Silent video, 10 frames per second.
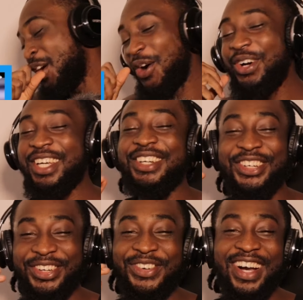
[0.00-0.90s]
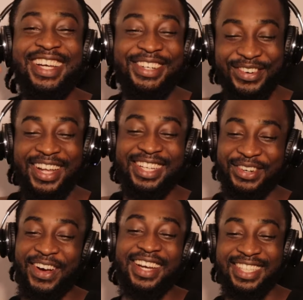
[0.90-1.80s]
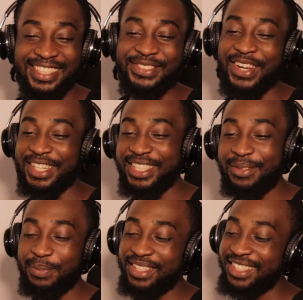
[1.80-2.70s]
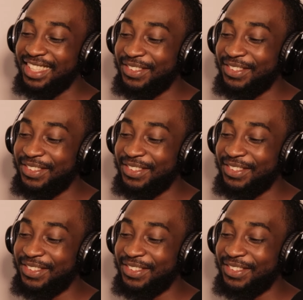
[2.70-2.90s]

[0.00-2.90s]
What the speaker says: Okay, Wale is spitting.